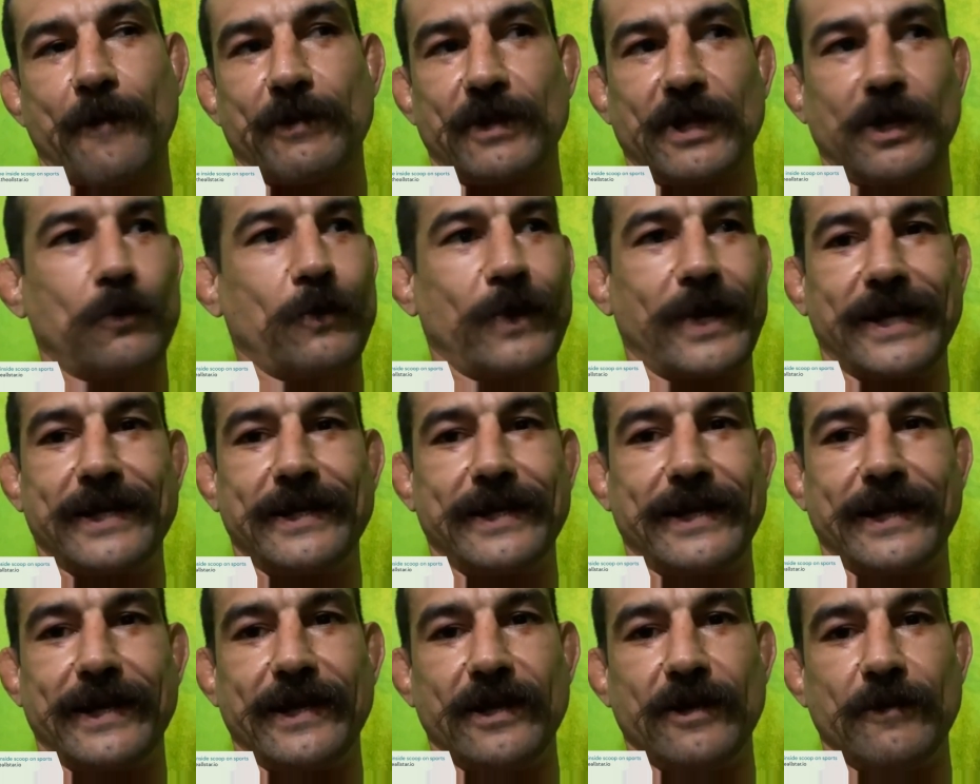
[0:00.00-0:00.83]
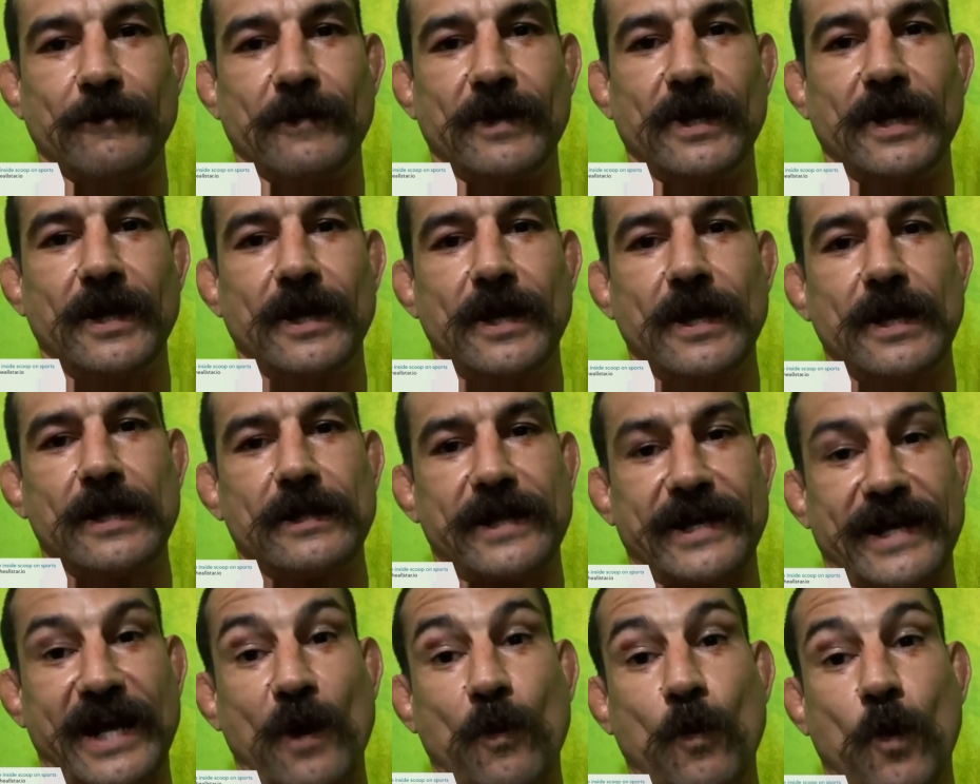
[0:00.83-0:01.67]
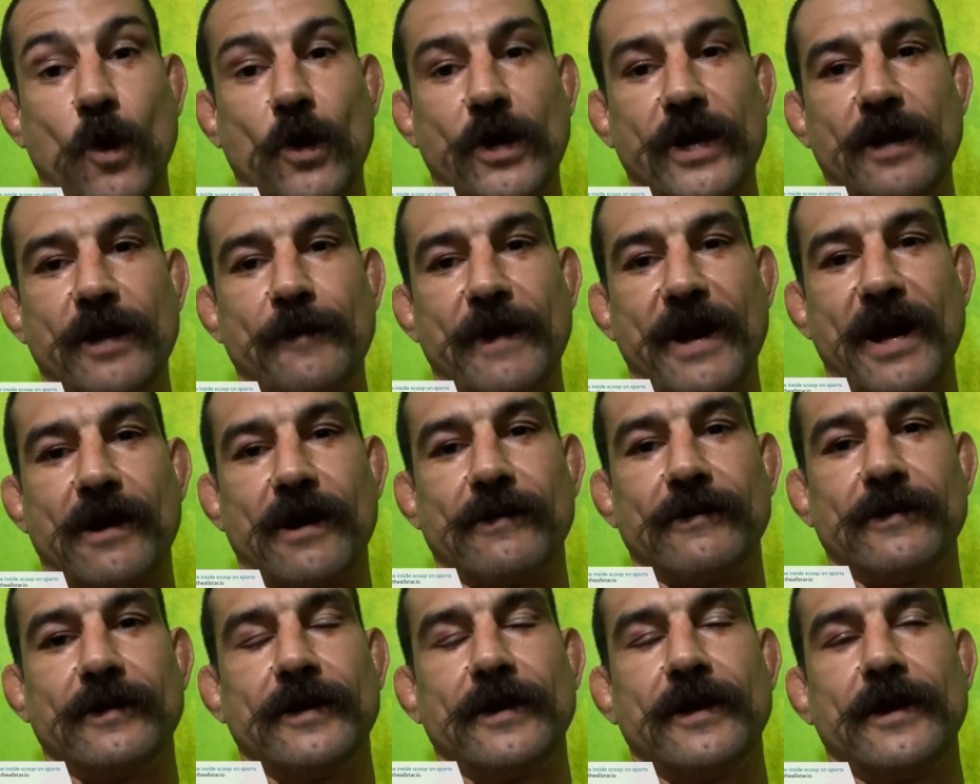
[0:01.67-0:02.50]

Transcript: But look what I did to him. Like, I wore him out.